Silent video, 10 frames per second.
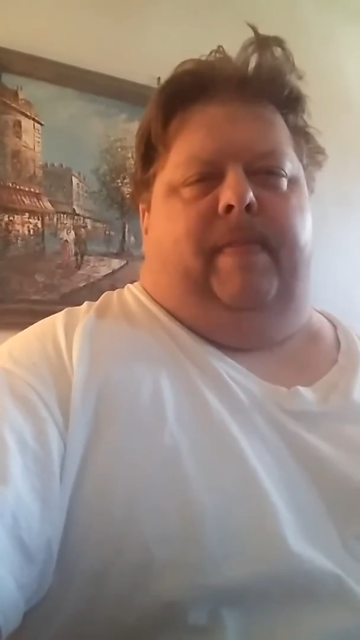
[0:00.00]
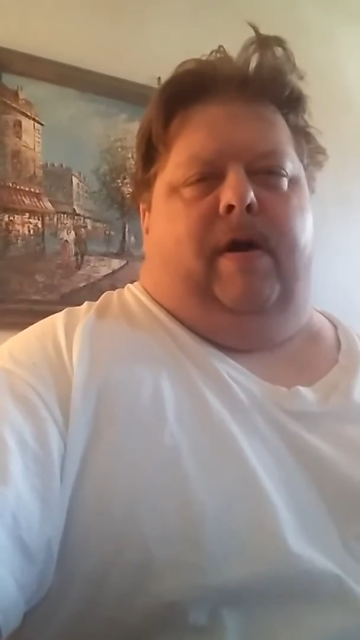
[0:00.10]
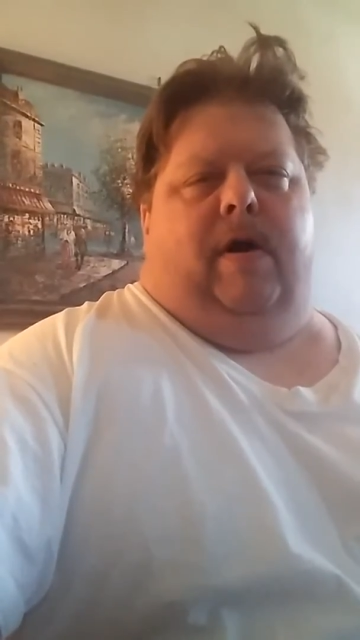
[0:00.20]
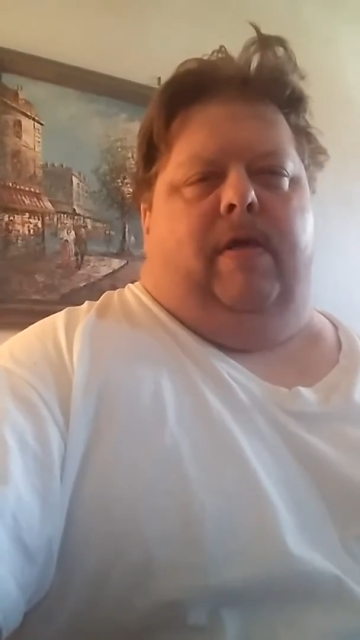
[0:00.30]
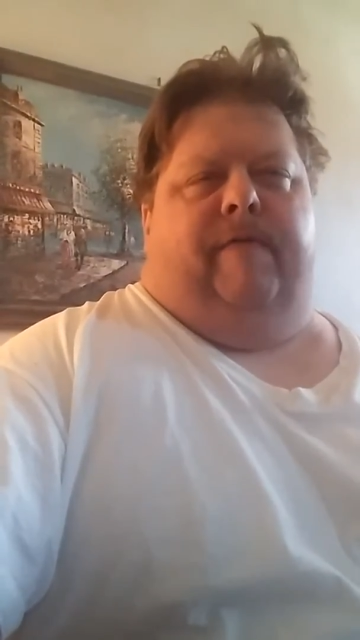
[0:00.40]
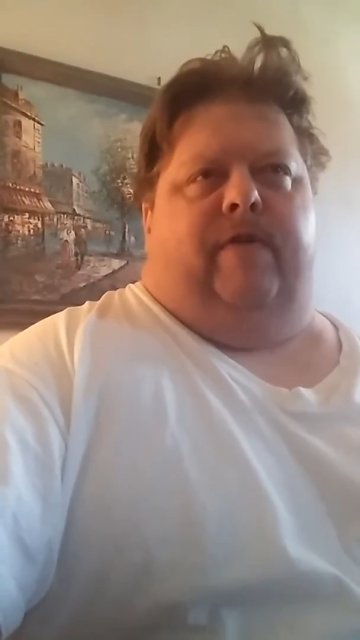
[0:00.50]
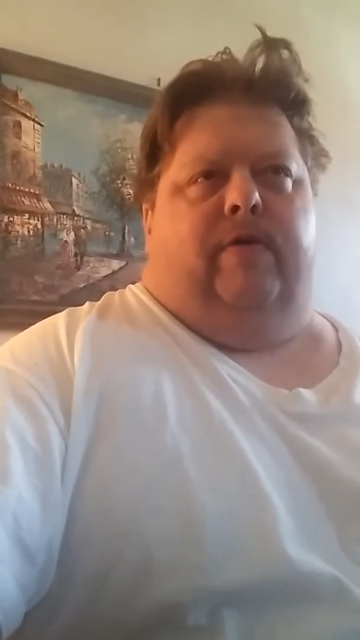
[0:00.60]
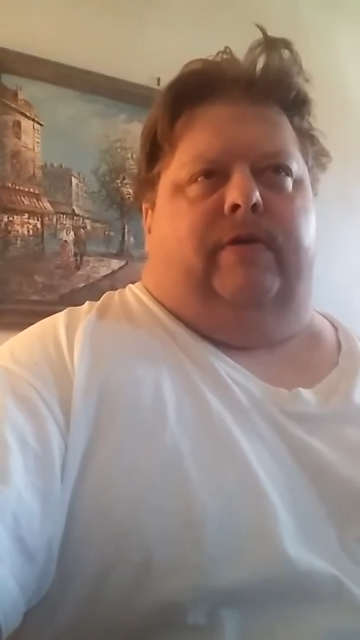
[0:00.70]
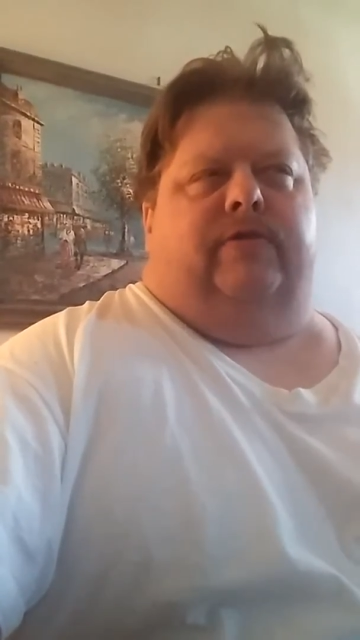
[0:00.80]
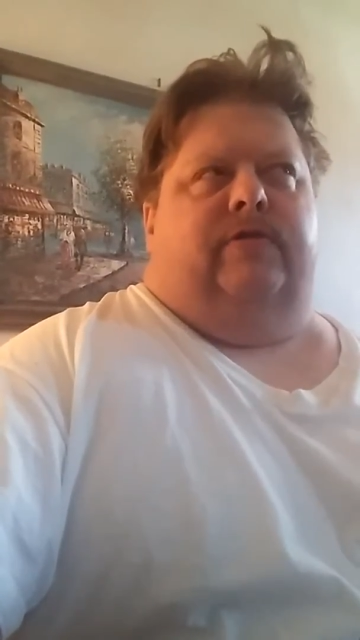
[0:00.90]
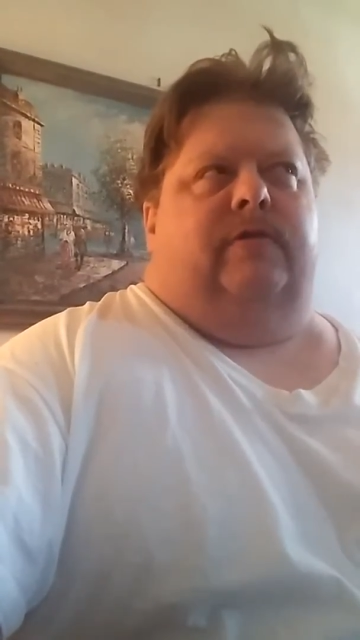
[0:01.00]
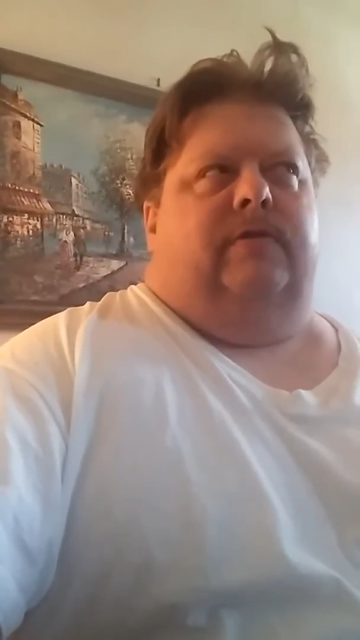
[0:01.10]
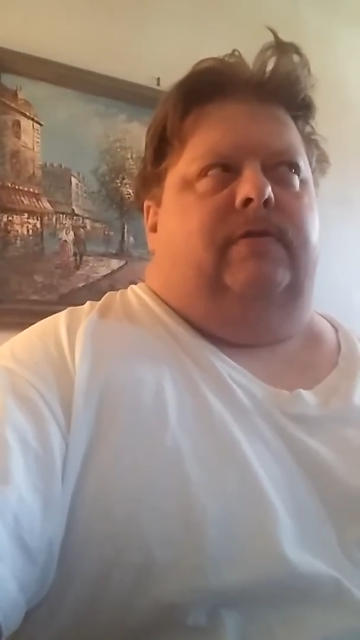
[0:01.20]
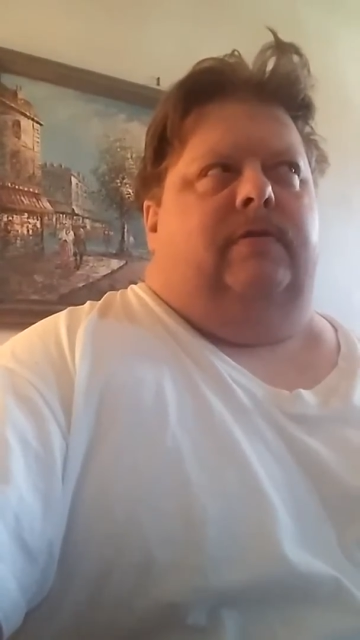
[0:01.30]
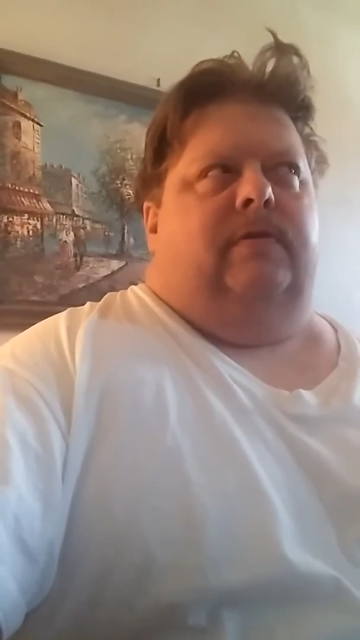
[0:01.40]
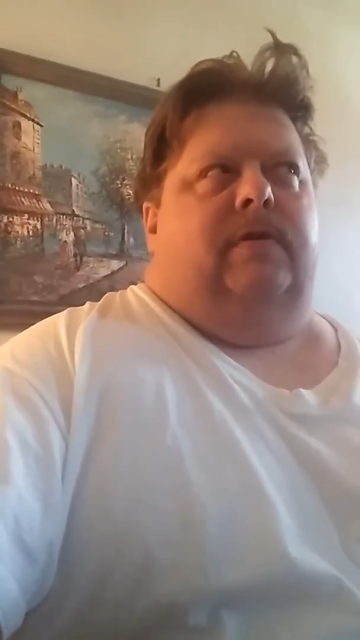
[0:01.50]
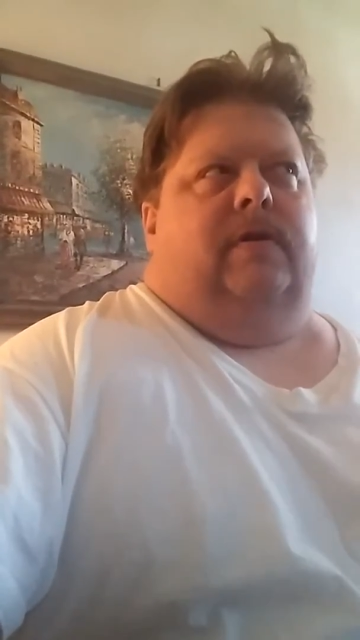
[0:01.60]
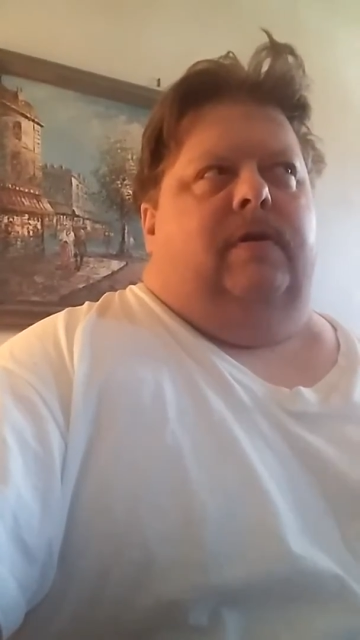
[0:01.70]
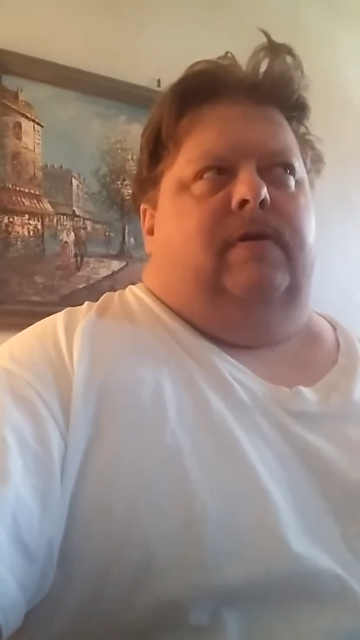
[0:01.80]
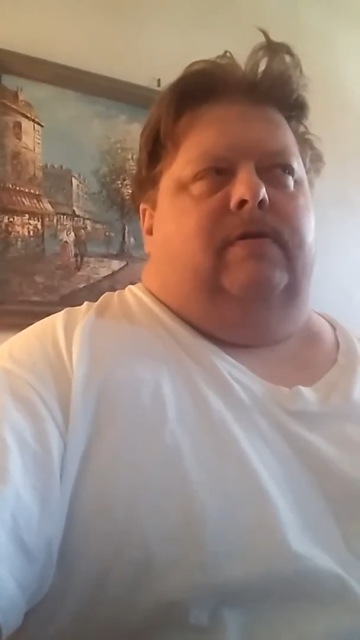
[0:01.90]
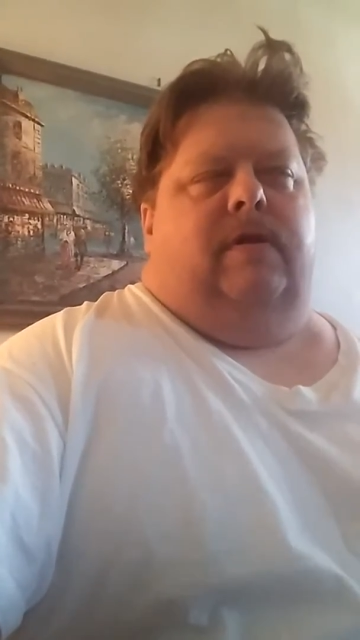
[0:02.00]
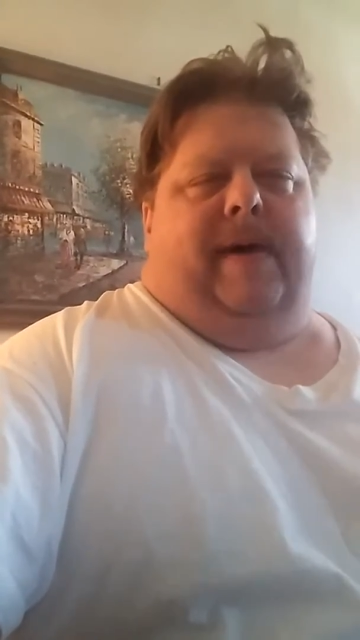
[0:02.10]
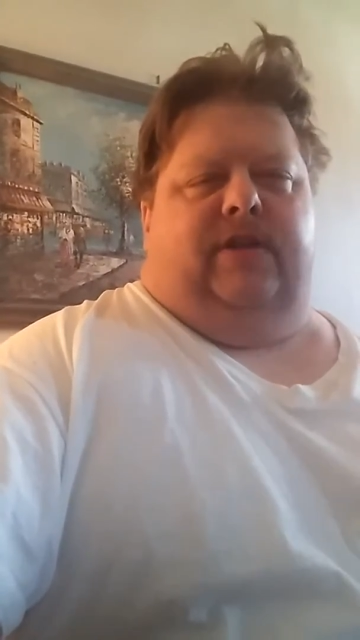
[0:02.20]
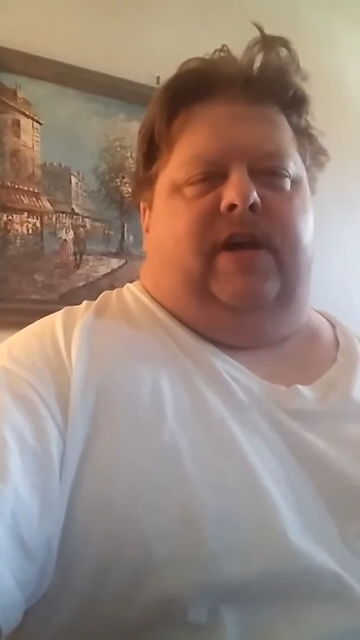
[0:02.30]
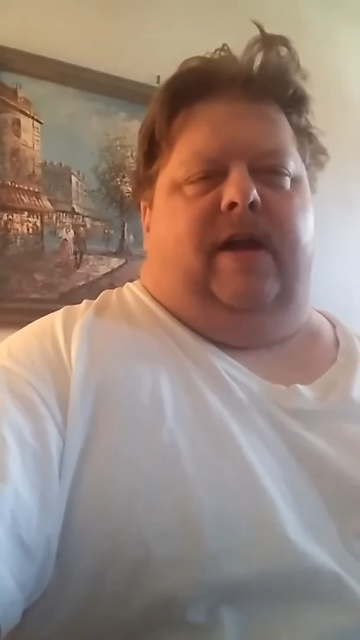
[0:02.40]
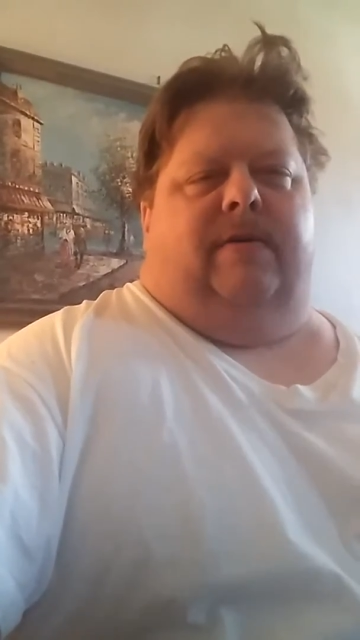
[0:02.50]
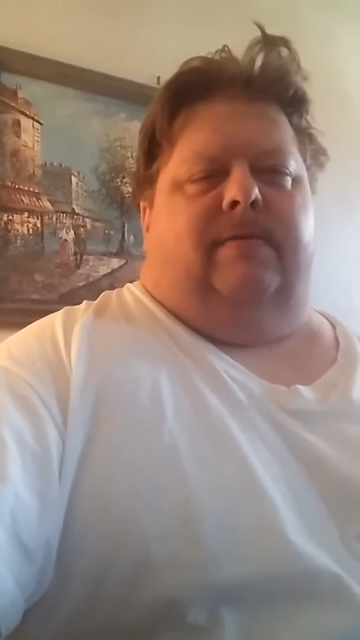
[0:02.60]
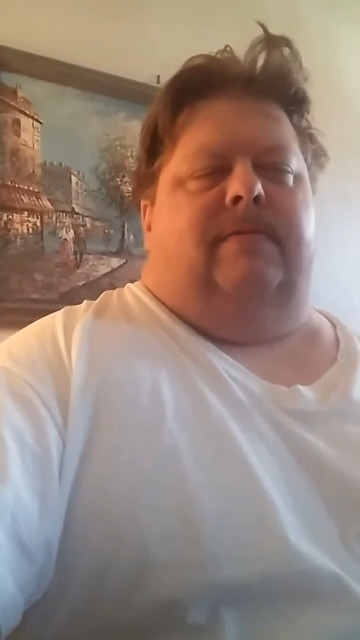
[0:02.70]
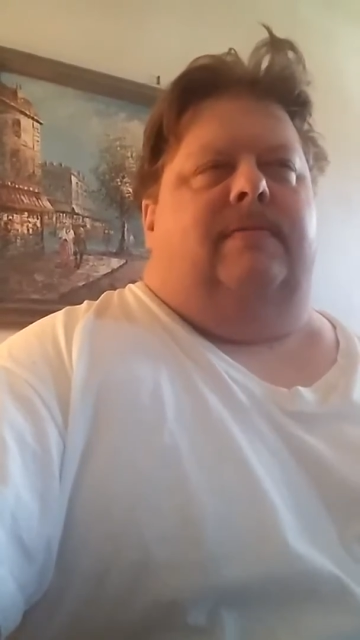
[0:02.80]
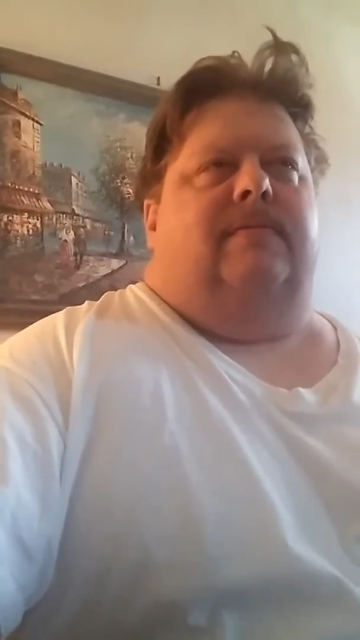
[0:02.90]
all the viewers to my channel.